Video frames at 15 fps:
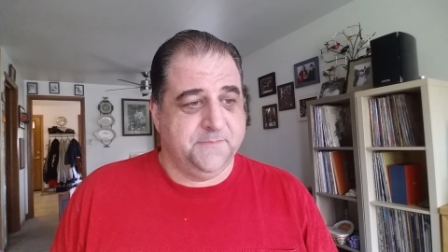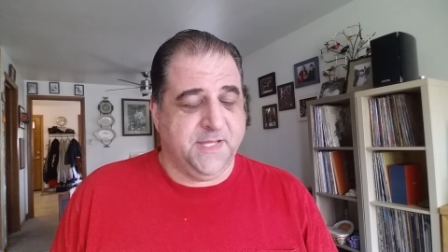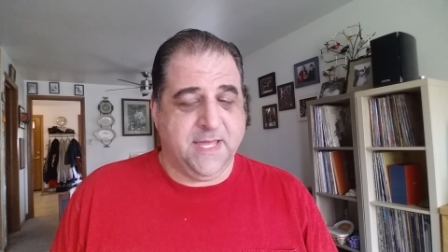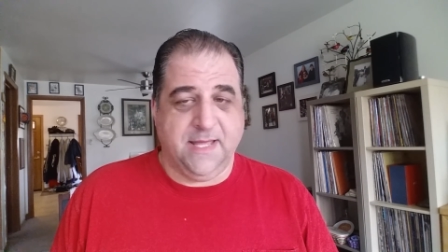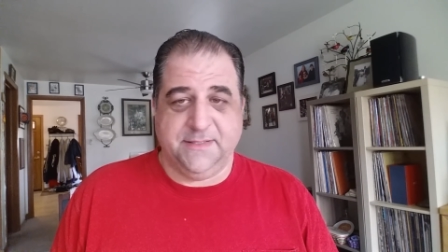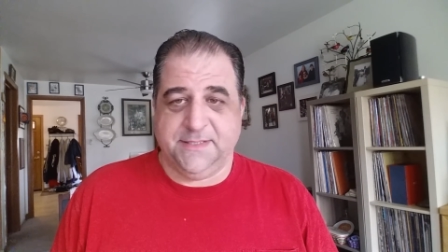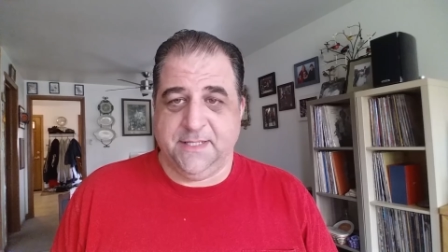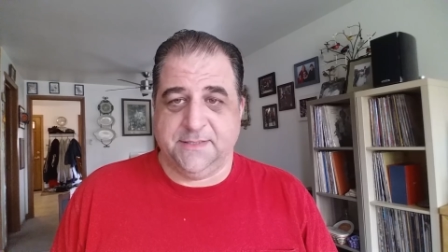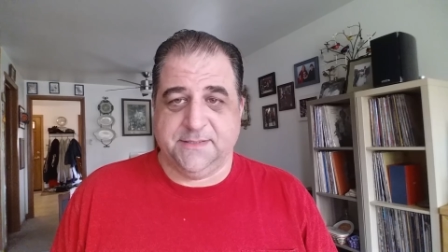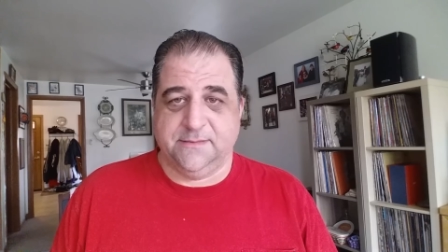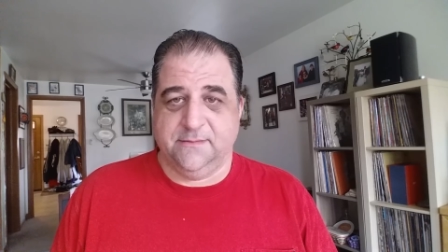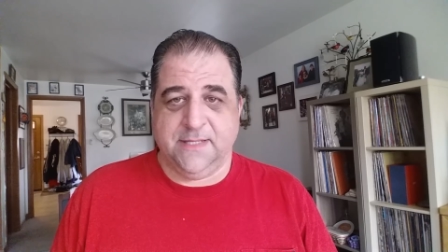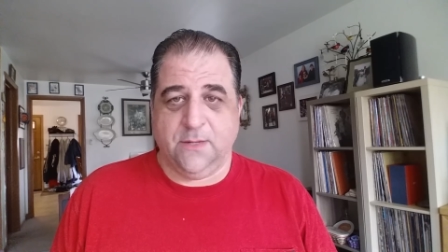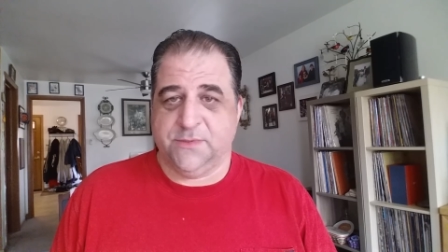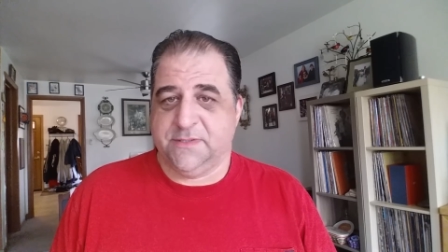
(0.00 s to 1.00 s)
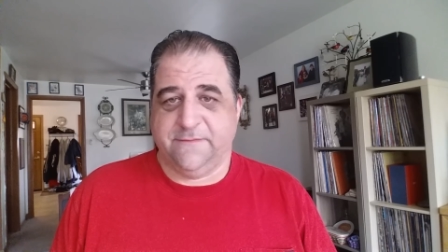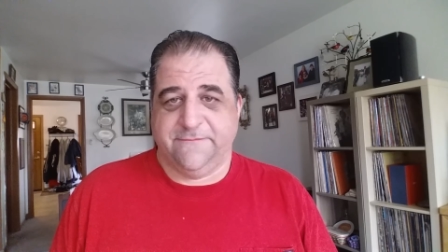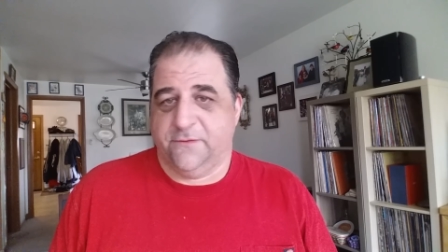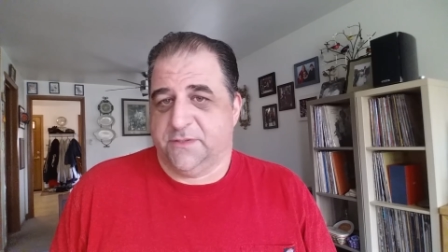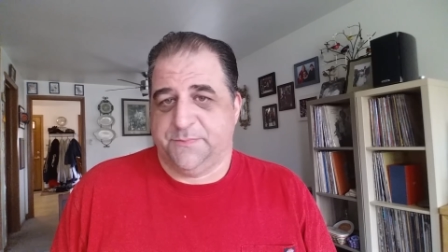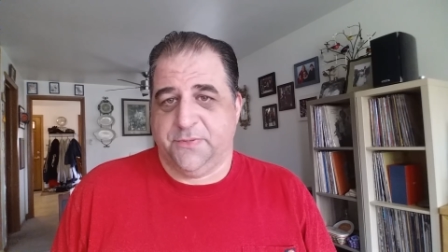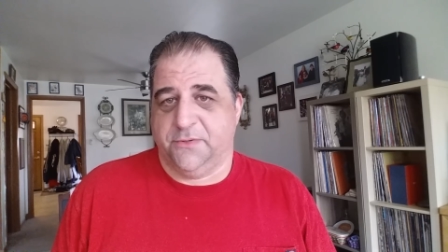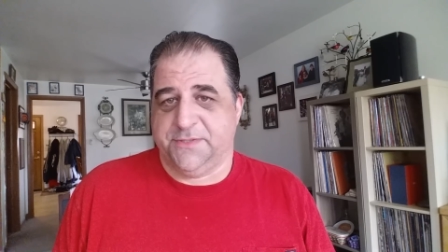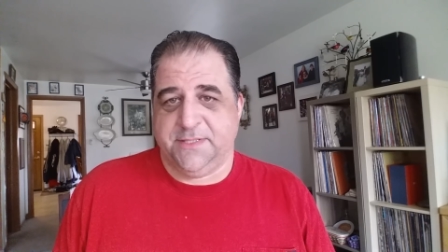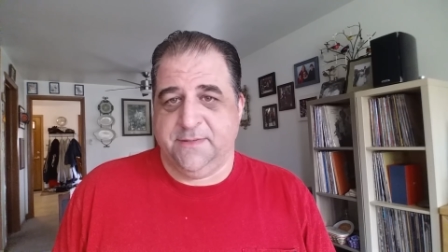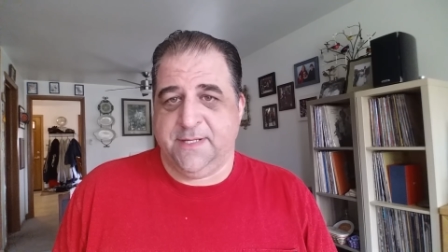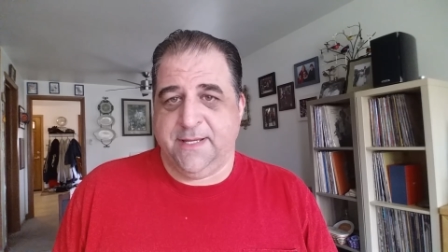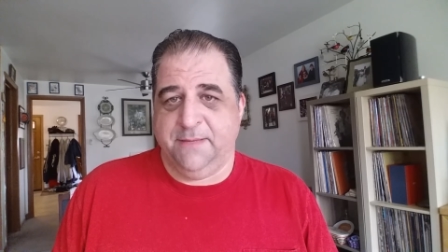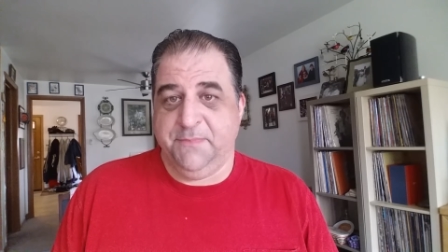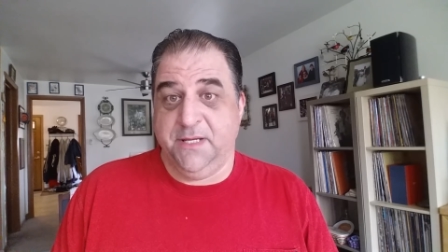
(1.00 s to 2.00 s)
contest, that was the first
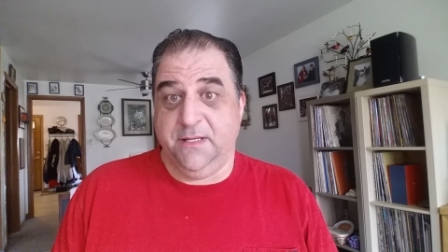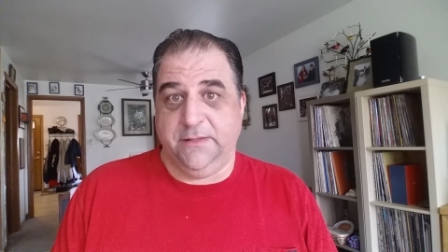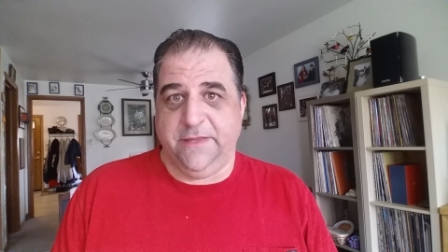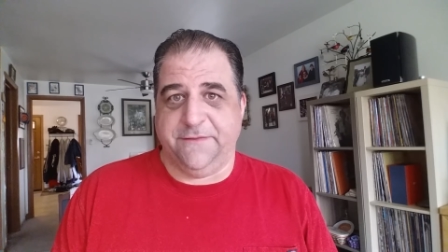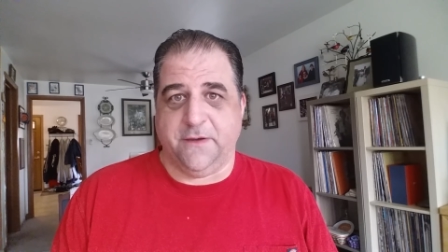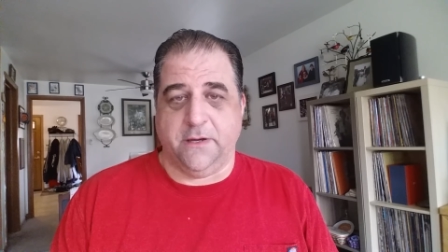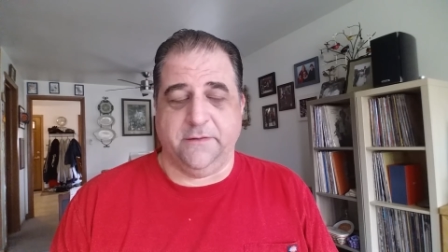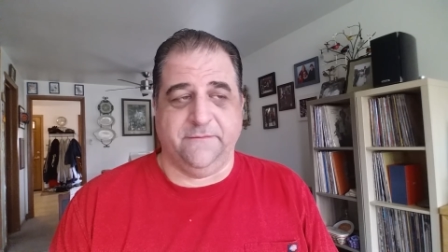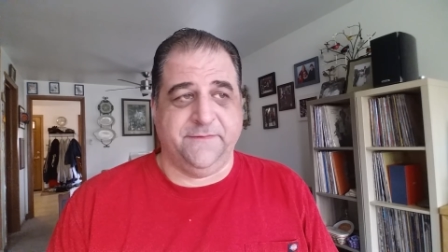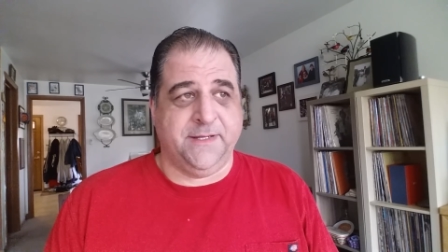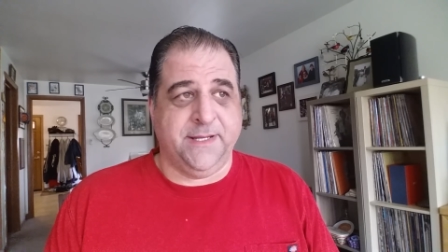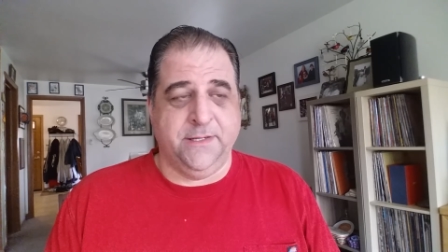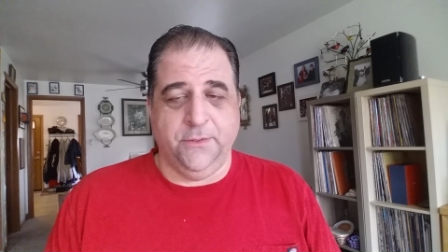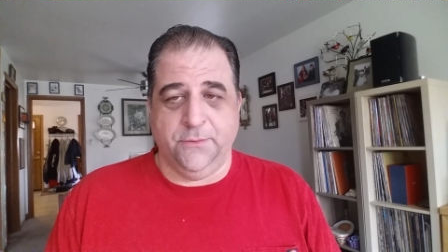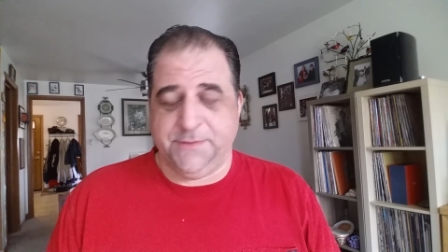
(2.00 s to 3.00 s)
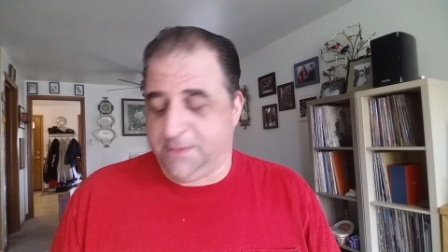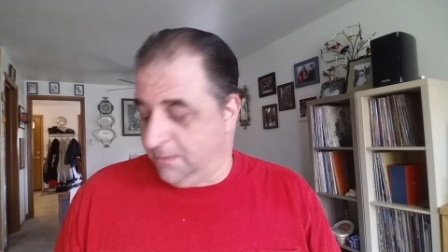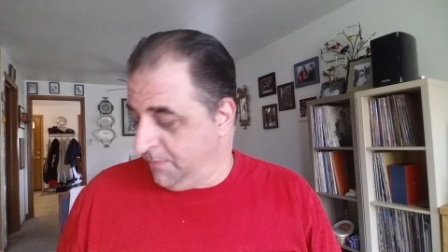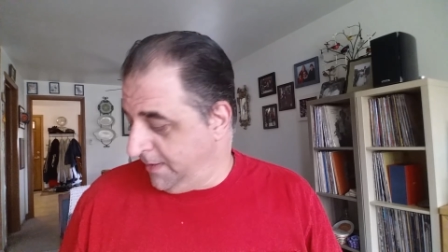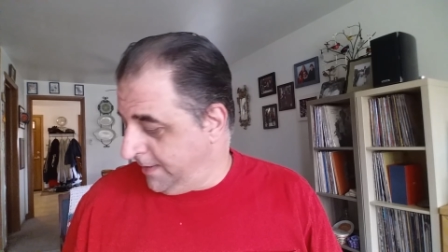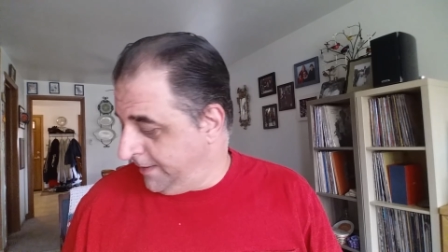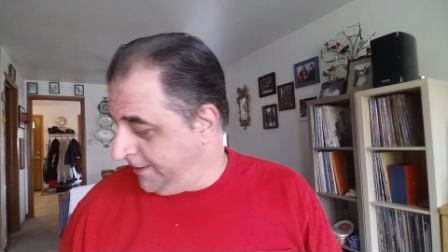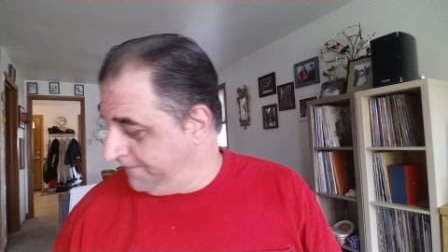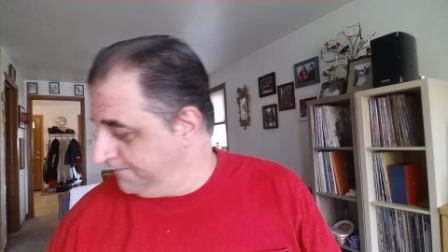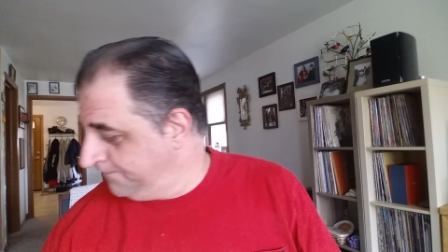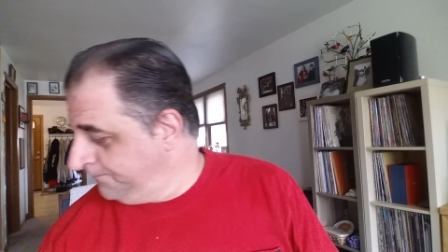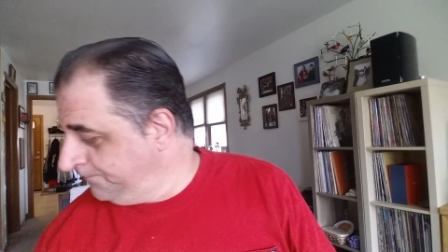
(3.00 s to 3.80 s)
person that I immediately thought of that I knew was going to be in it.